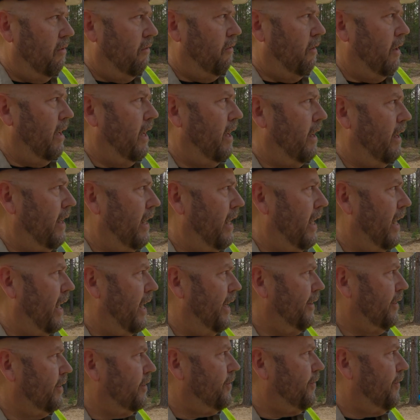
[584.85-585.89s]
Well,
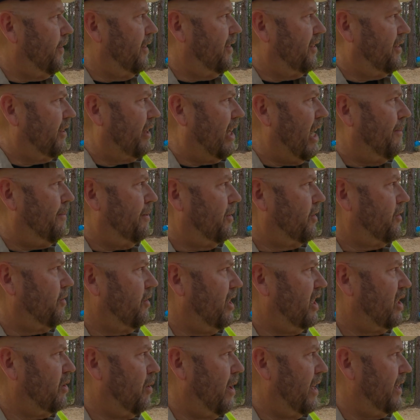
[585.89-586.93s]
yeah, those first couple
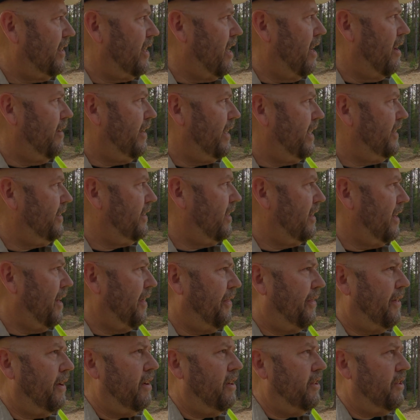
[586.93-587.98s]
trees went down easy. The
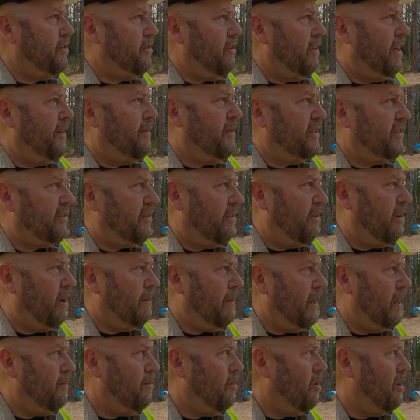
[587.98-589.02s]
third tree was a little
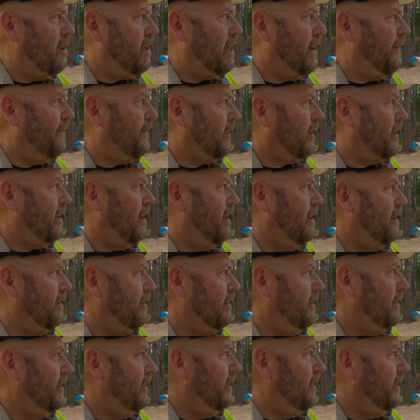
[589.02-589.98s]
bit more difficult,